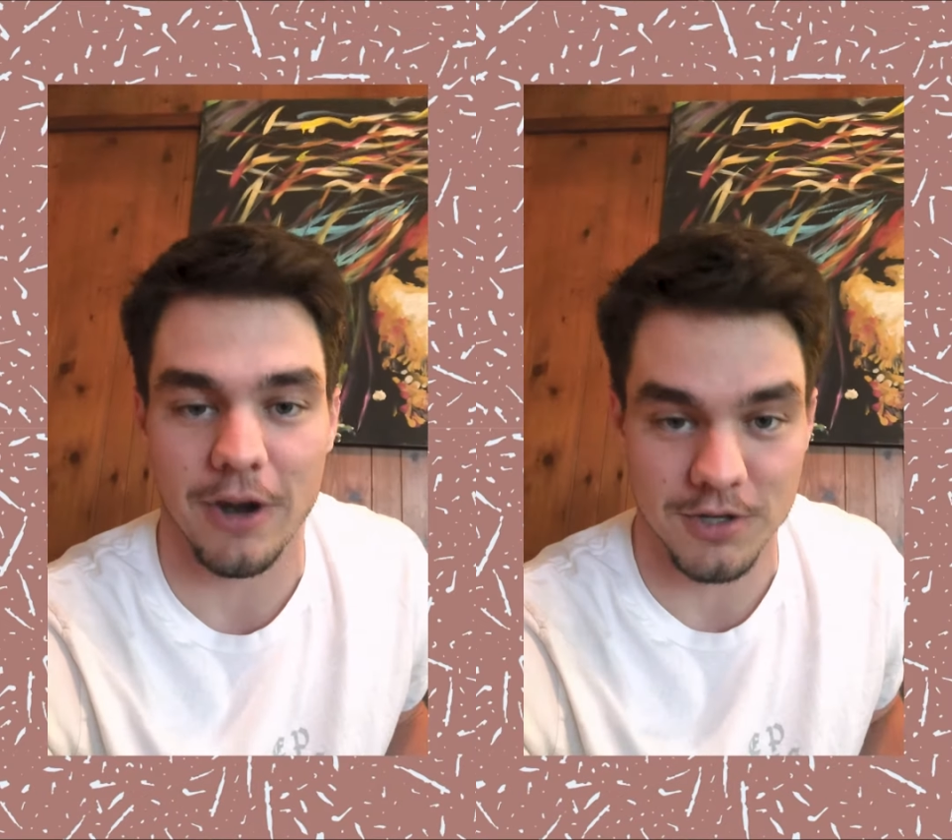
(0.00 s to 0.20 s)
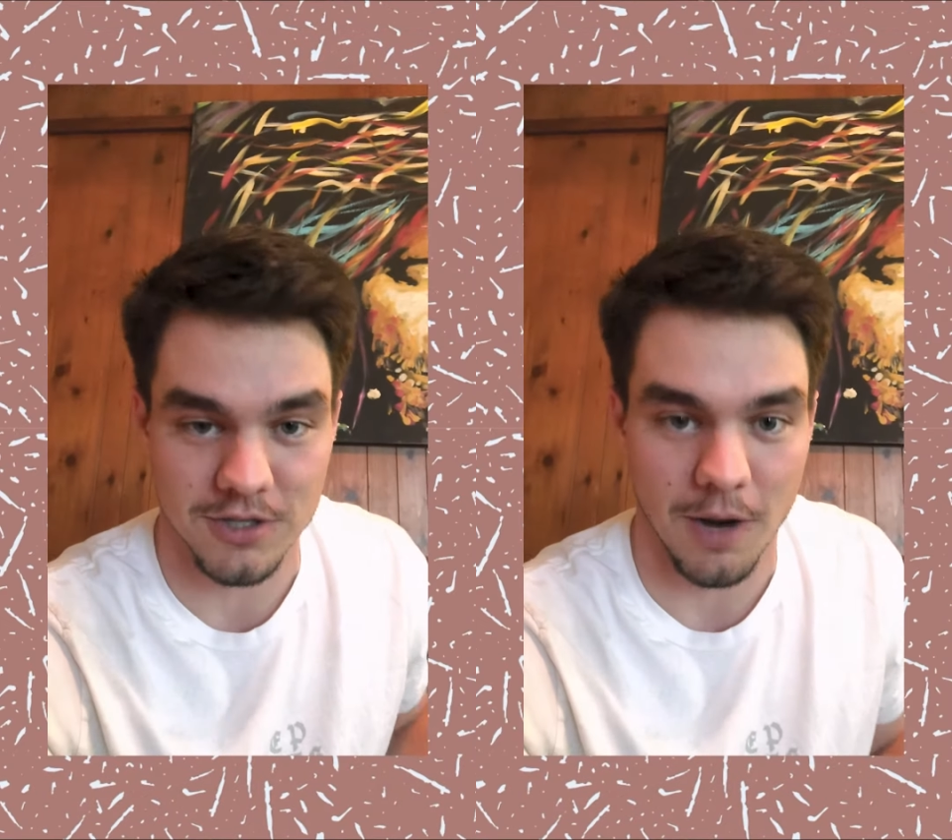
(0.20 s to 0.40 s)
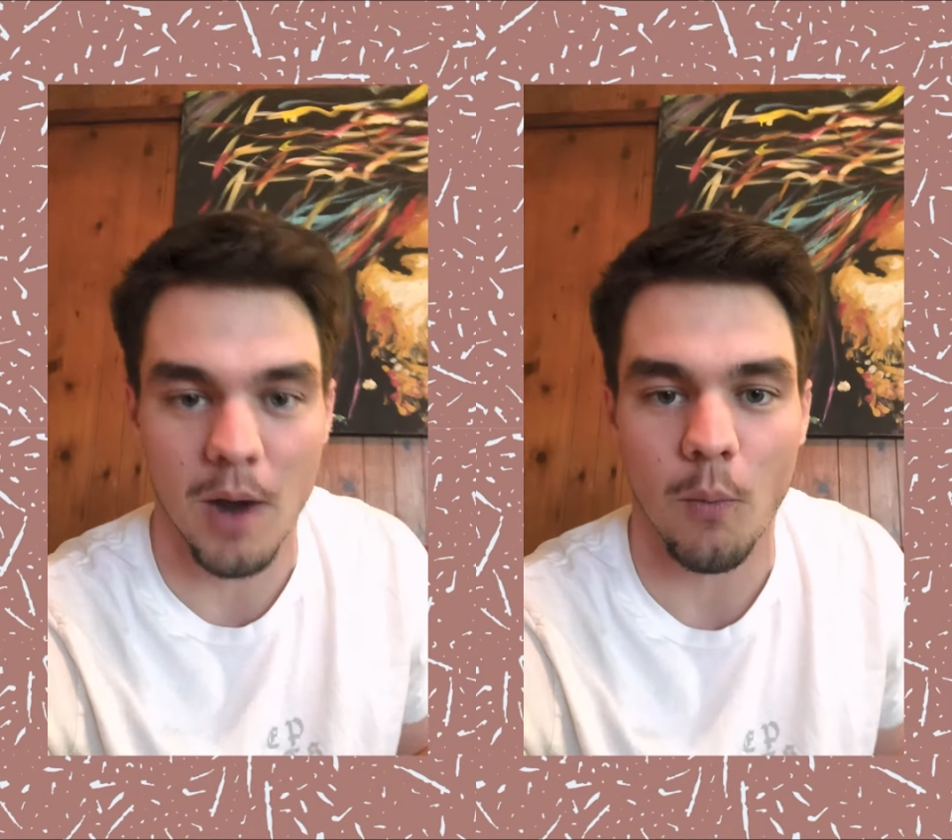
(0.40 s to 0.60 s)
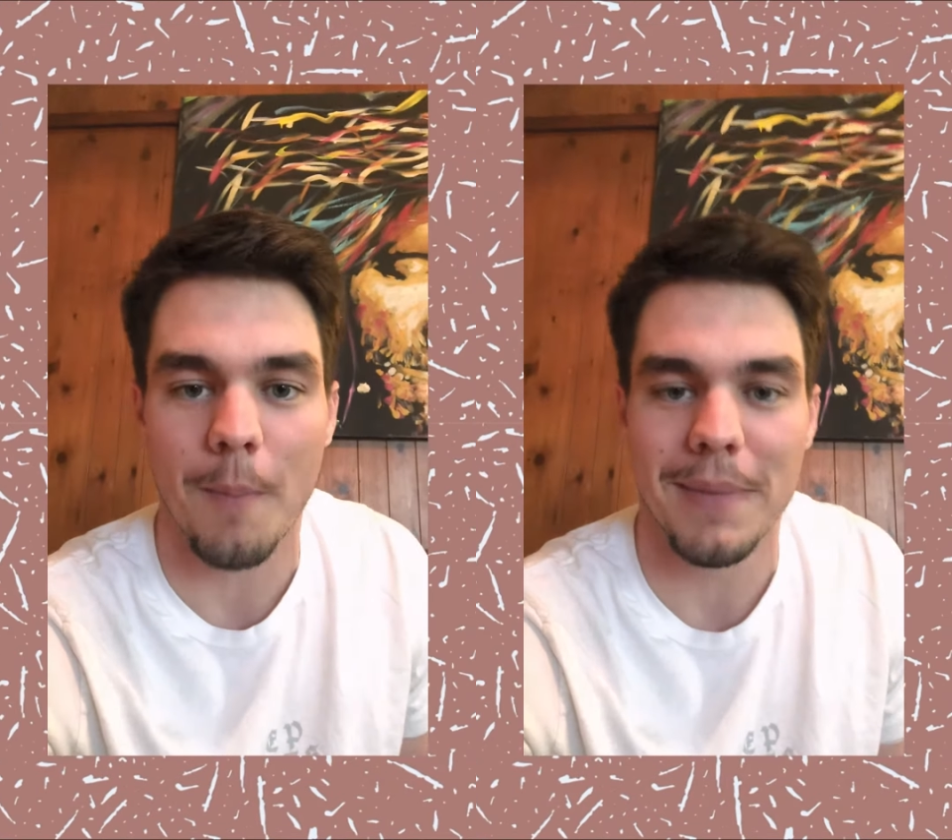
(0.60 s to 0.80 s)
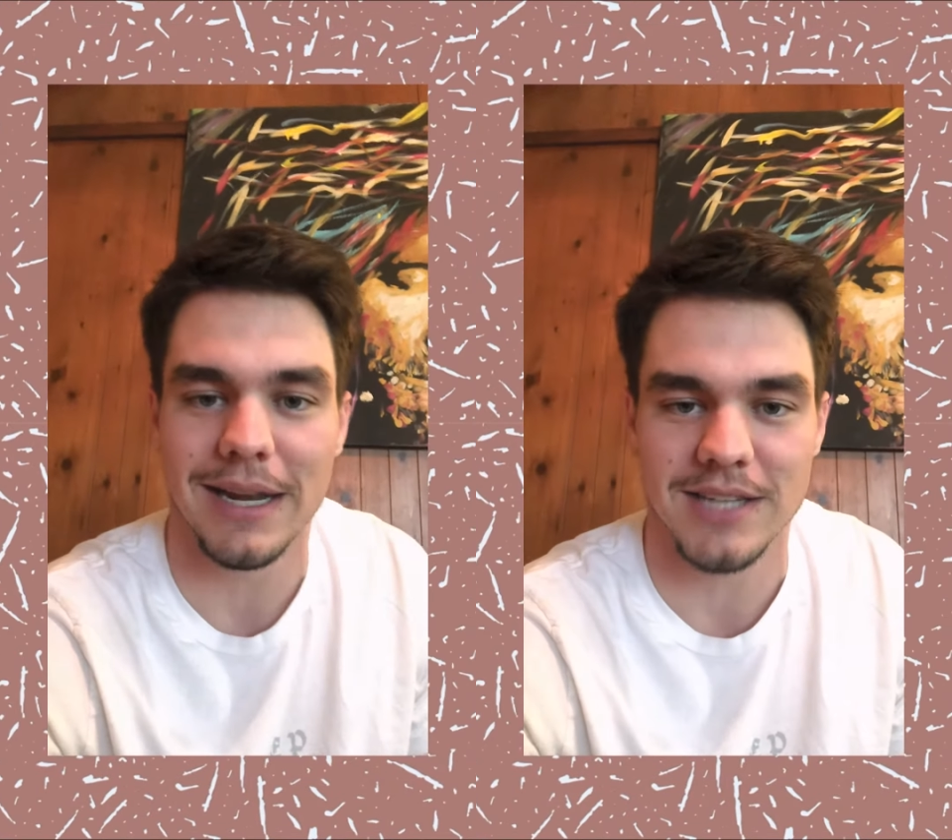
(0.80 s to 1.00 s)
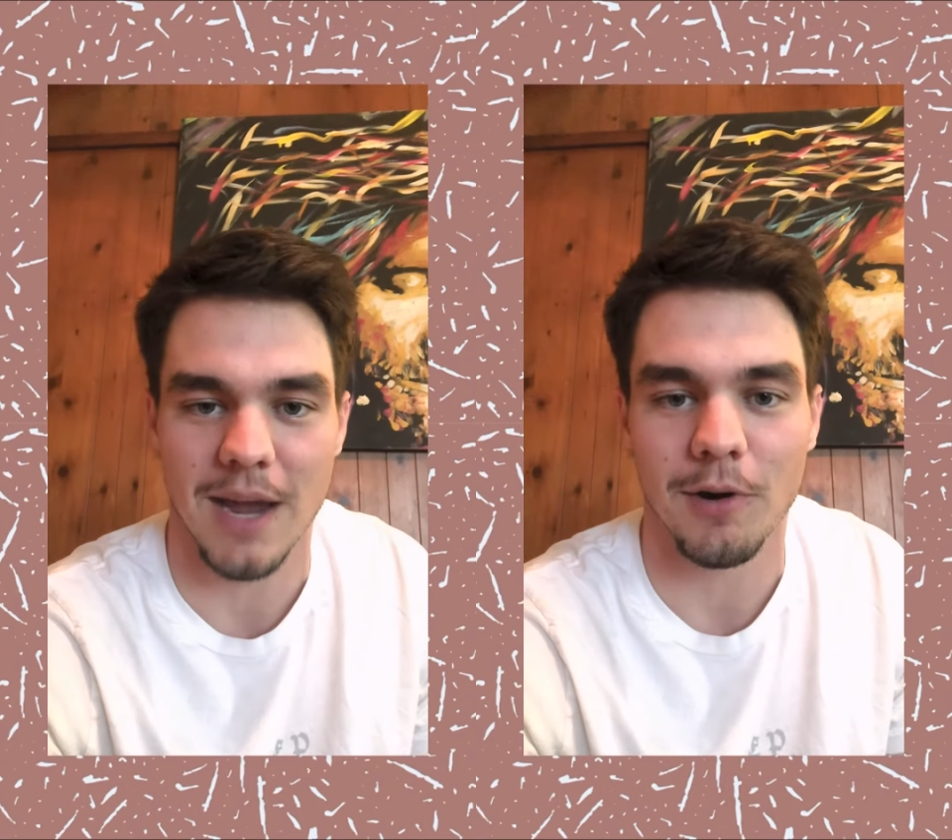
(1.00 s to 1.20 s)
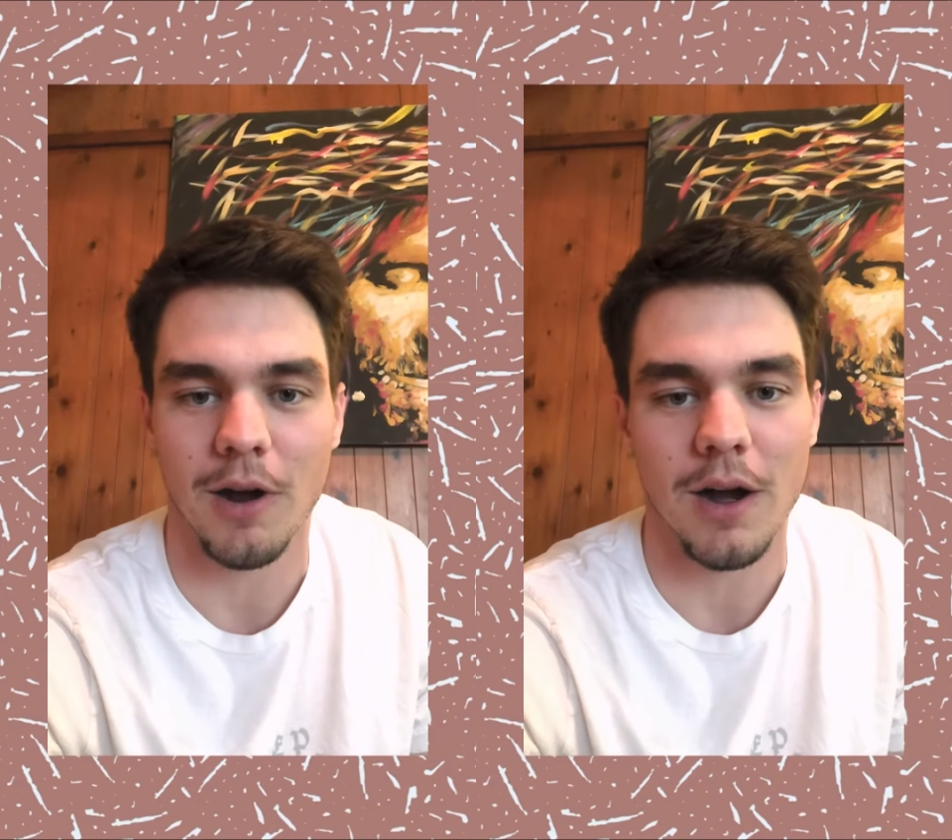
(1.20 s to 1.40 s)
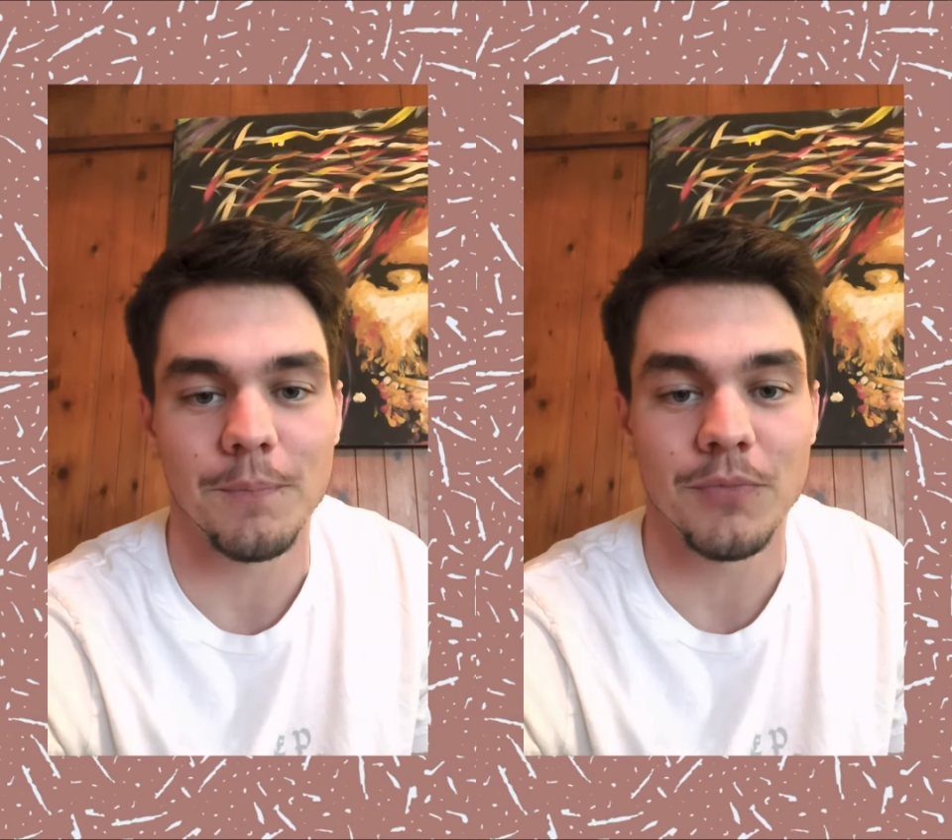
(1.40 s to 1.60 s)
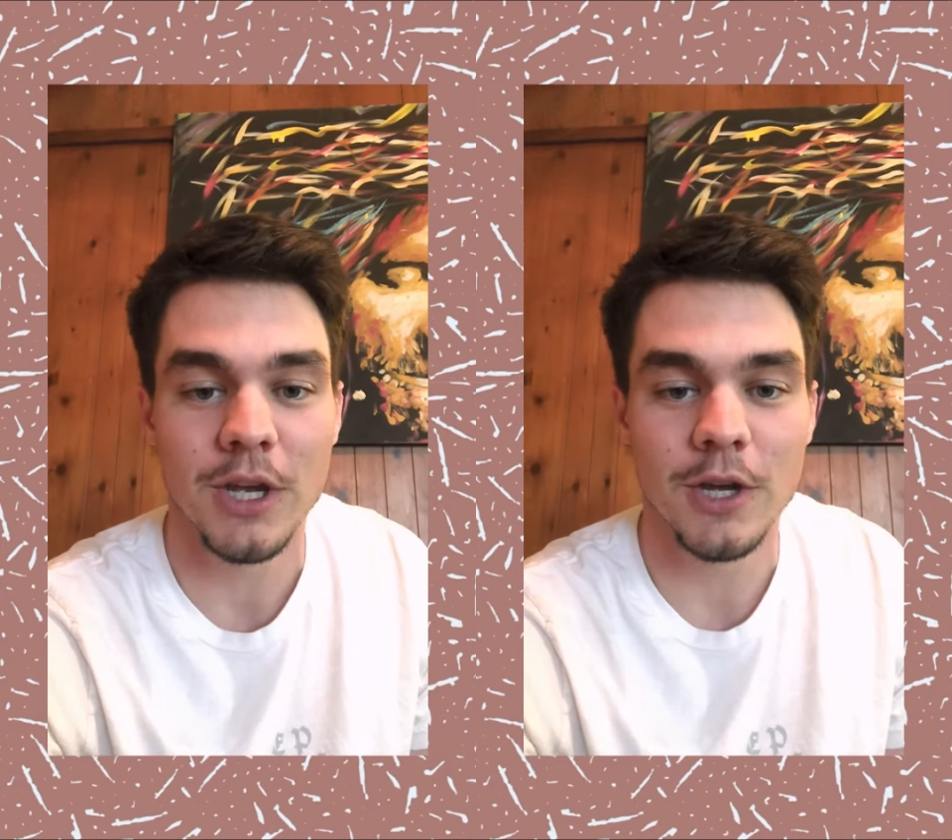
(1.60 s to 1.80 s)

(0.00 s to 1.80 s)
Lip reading: I'll start my 1 minute timer on